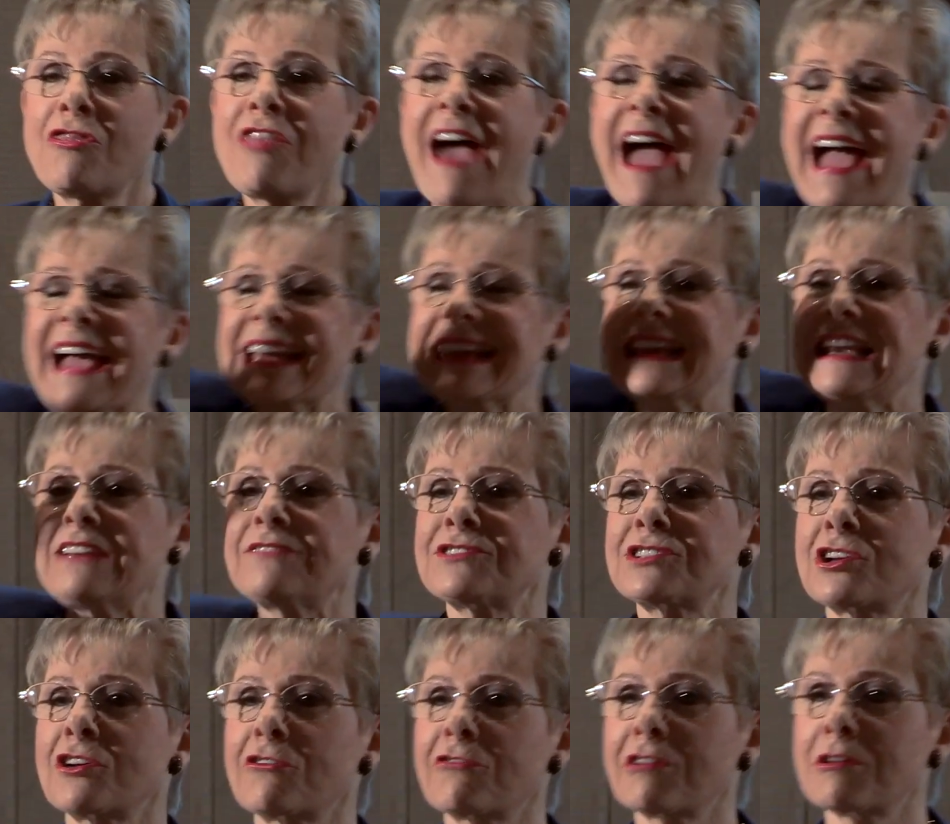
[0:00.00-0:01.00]
that
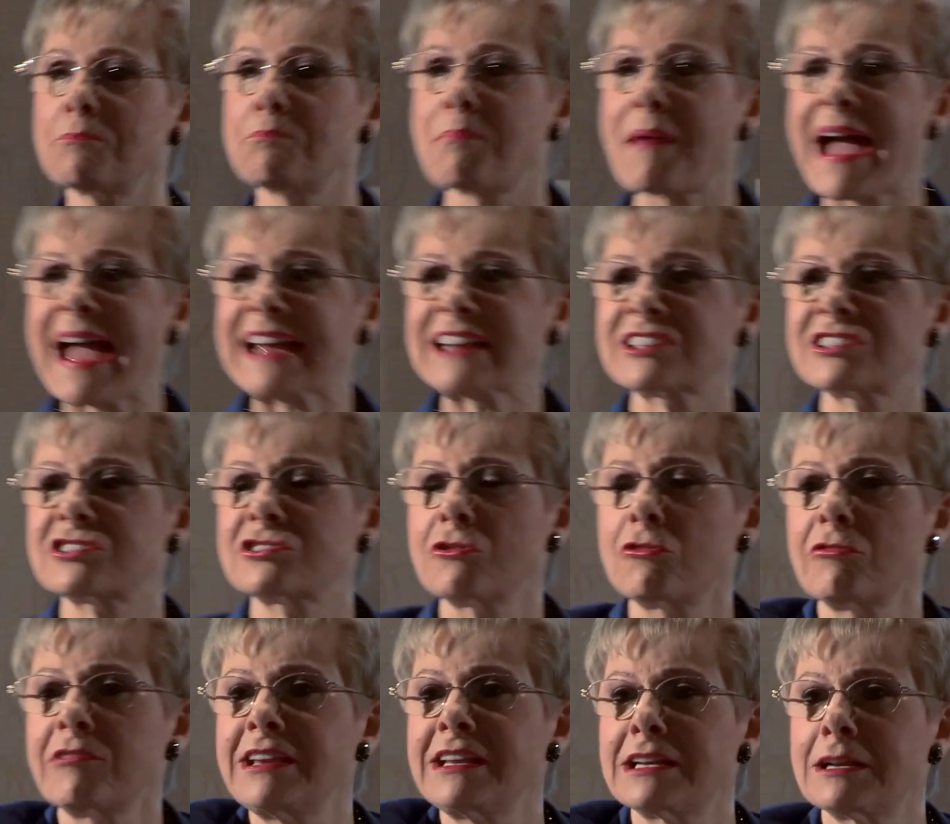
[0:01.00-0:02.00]
gives her a
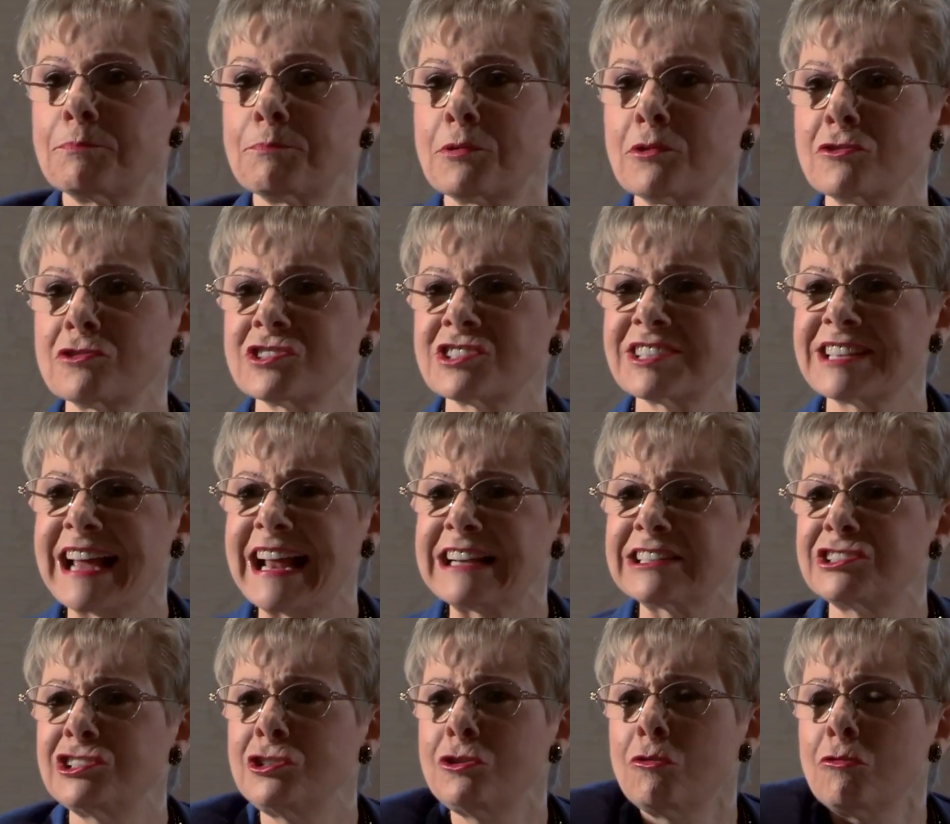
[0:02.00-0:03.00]
backstory and a
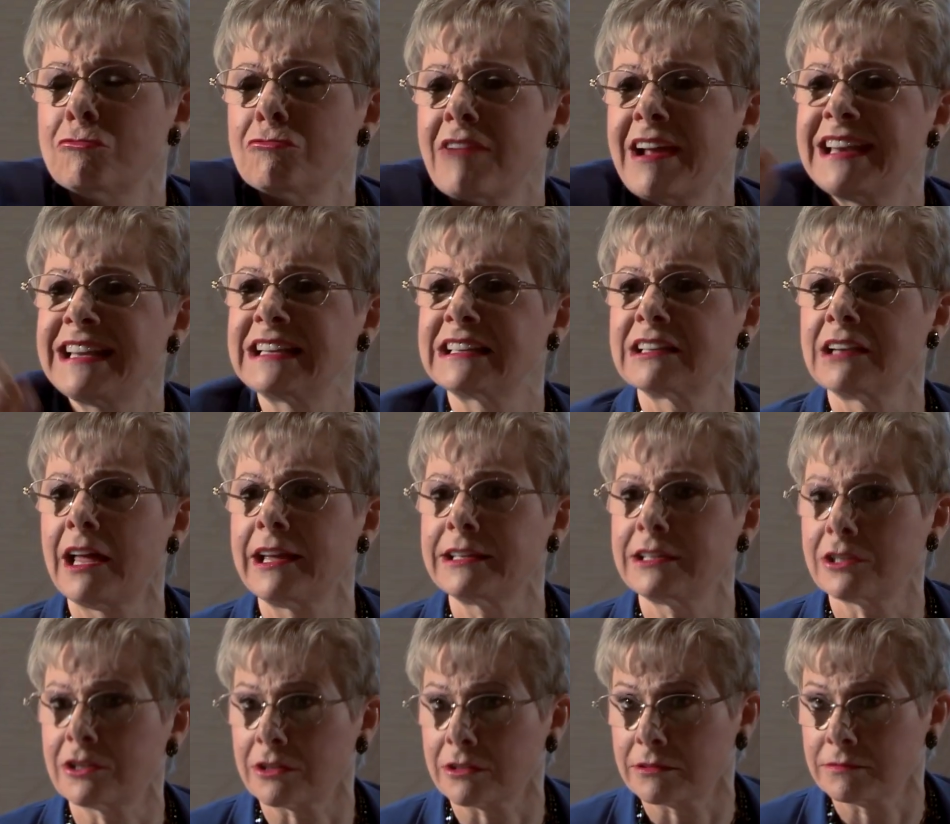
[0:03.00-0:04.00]
personality? You already
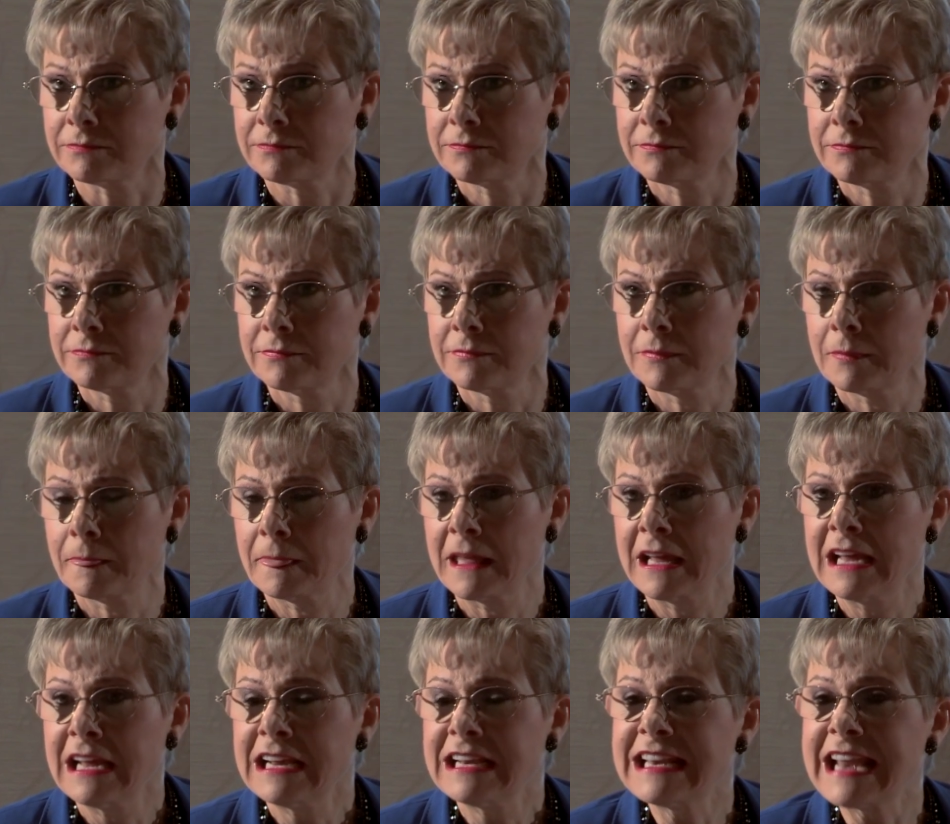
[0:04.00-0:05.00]
like her.
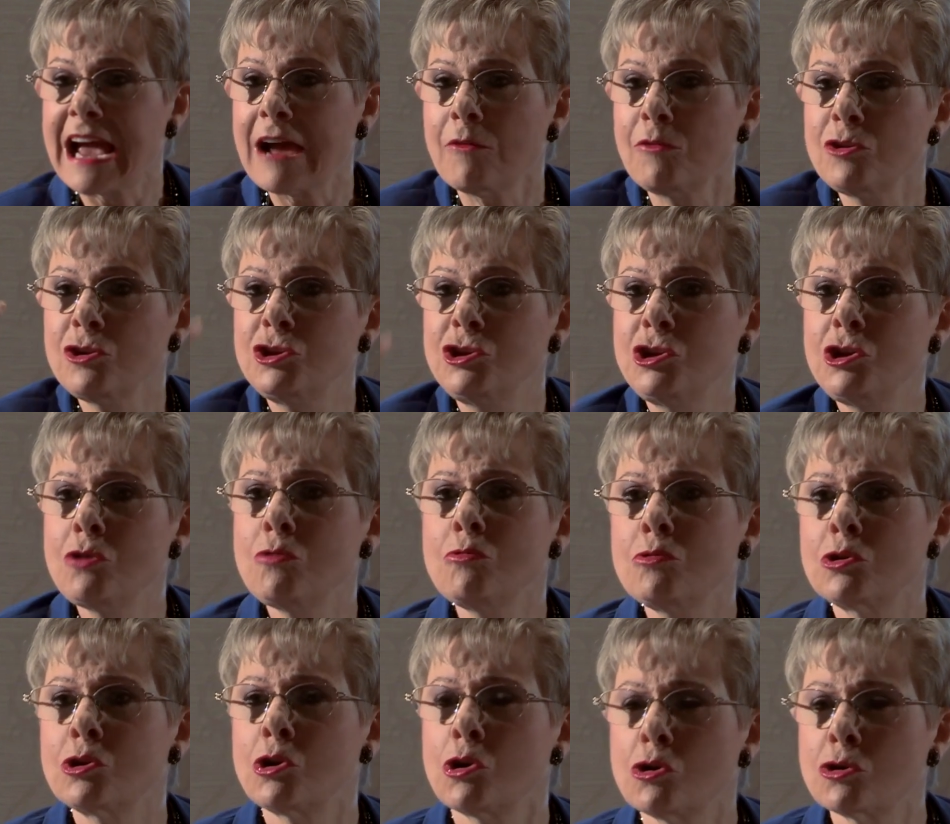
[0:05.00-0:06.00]
Now,
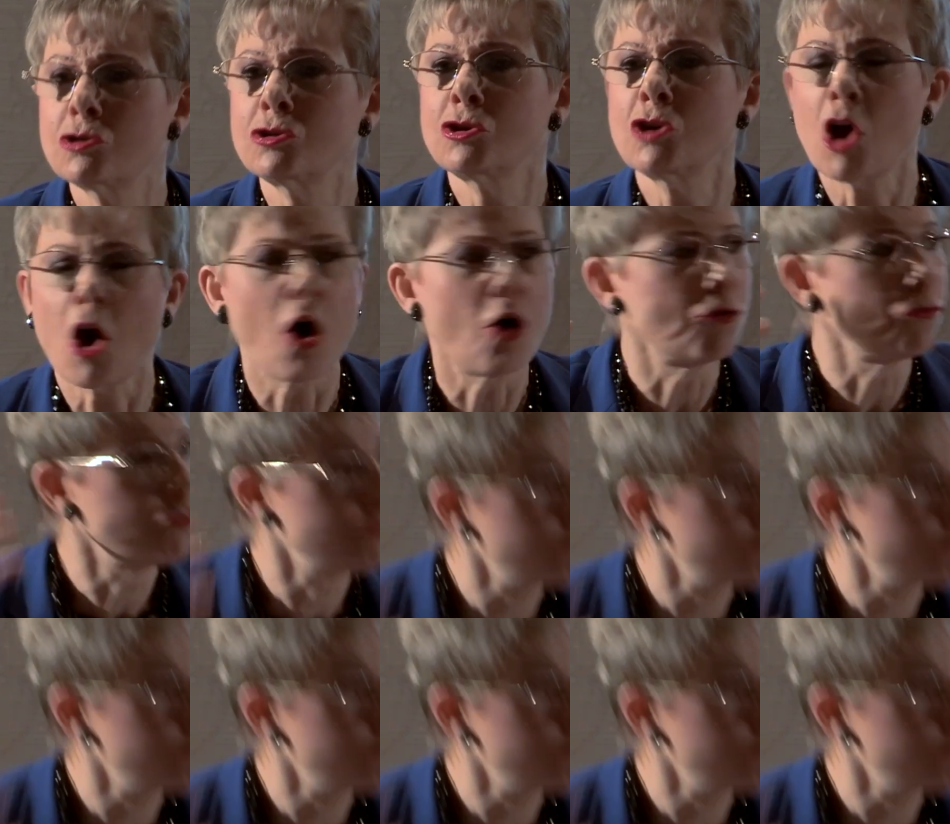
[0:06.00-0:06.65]
you could not